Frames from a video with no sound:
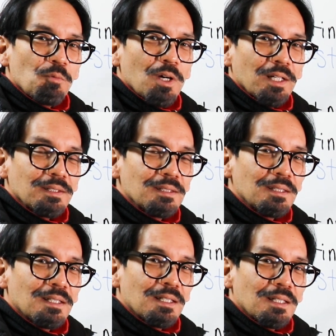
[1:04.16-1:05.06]
one.
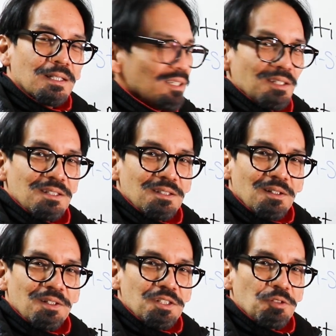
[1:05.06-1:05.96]
This
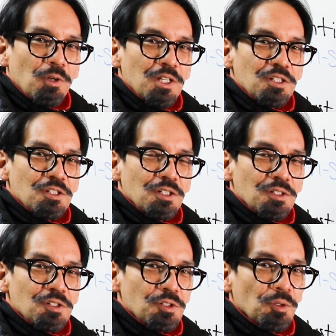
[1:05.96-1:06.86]
illustration
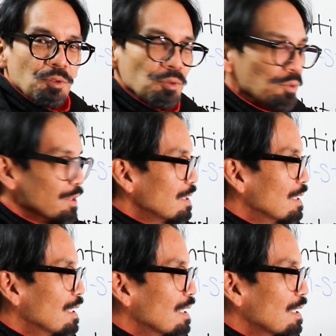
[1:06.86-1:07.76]
shows
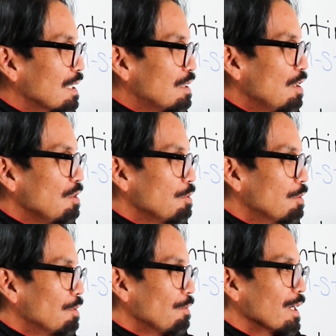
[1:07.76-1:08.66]

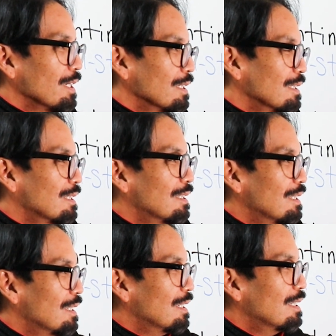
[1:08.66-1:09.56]
continual rain.
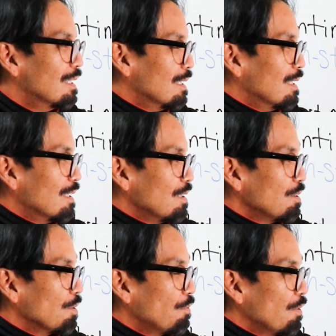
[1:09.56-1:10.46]

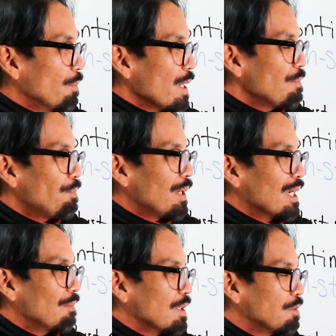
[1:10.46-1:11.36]
So from 8
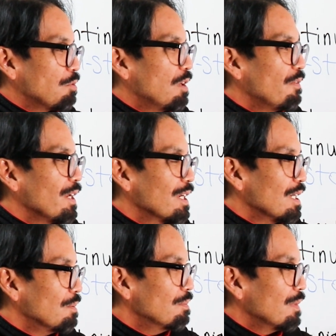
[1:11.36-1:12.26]
p.m. to 12
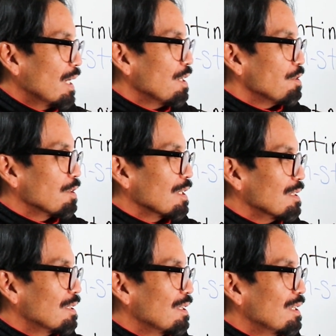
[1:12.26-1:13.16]
a.m., as you can
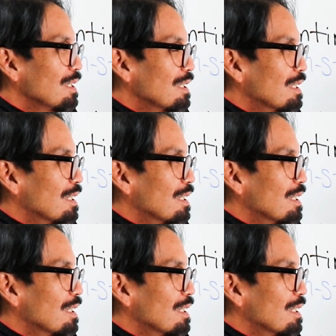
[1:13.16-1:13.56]
see,